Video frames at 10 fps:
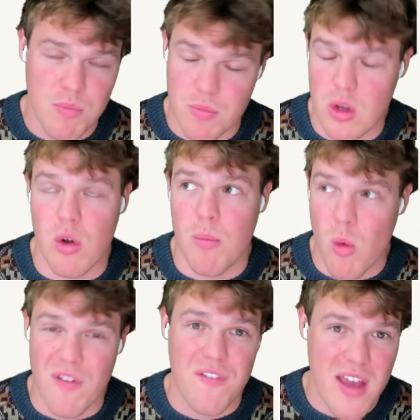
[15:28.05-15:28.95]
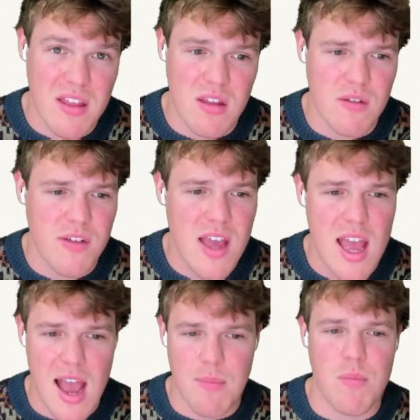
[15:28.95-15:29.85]
you know, more effective
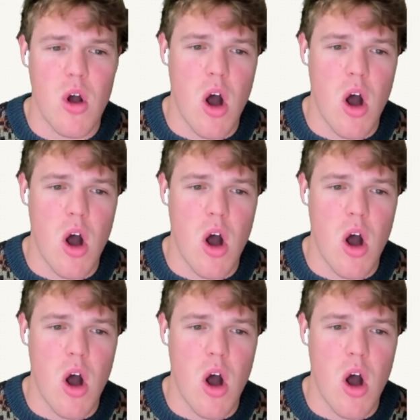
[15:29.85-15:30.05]
at